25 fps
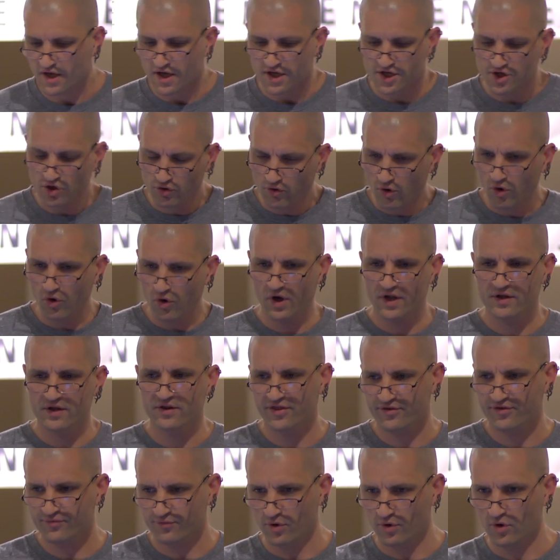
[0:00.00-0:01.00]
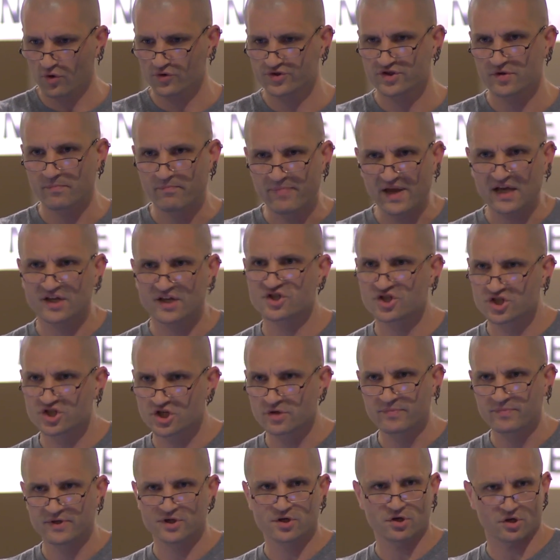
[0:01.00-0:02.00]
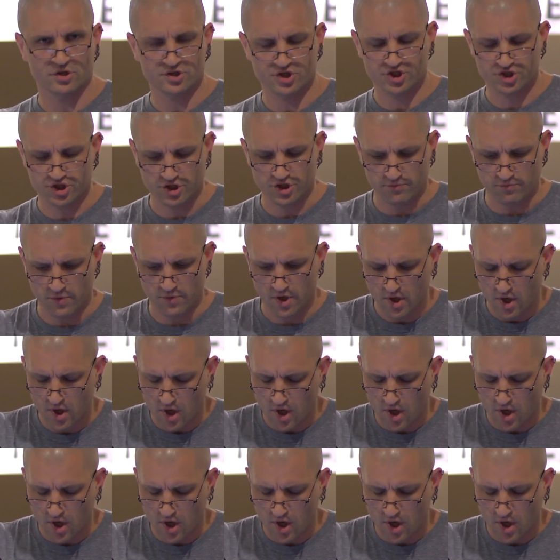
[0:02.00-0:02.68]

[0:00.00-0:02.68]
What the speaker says: You're all enthralled to big, stupid costume.